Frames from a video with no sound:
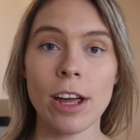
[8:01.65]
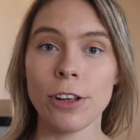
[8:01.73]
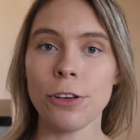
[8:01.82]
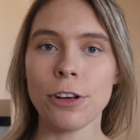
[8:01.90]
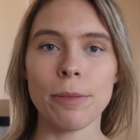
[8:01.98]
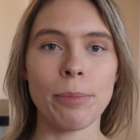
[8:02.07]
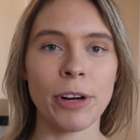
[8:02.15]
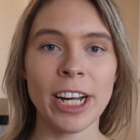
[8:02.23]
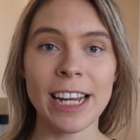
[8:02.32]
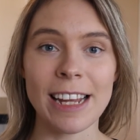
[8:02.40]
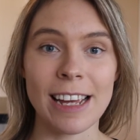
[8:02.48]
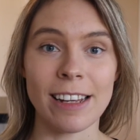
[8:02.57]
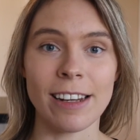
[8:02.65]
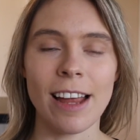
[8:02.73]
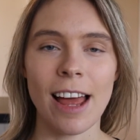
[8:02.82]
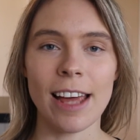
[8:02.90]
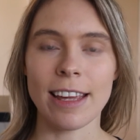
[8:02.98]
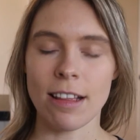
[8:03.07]
You can bring it in
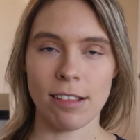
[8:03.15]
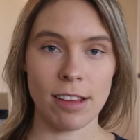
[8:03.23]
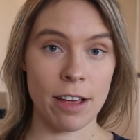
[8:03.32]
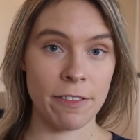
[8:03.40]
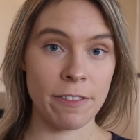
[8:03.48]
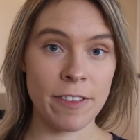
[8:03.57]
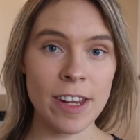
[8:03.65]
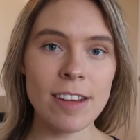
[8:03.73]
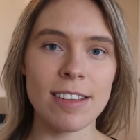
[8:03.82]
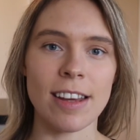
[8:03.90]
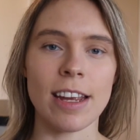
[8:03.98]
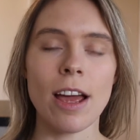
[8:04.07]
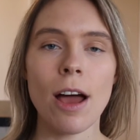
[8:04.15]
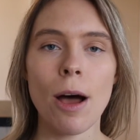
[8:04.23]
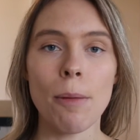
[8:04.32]
against affinity,